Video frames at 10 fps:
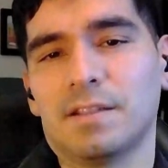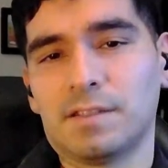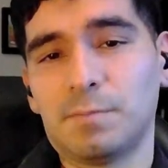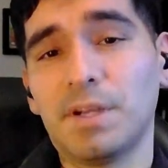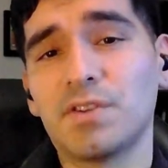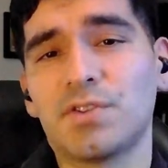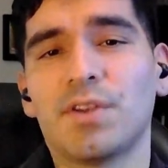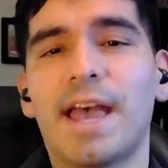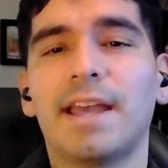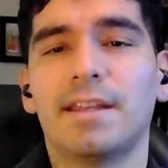spiritual
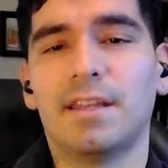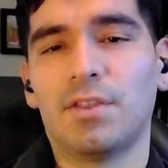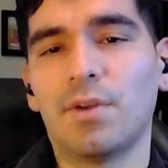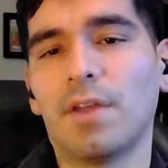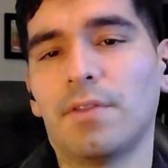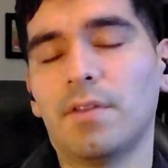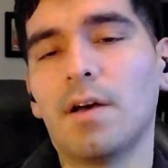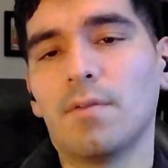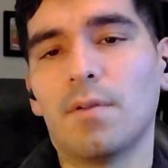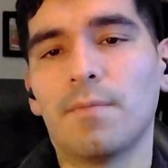agony throughout the
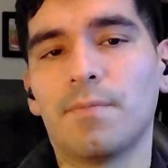novel.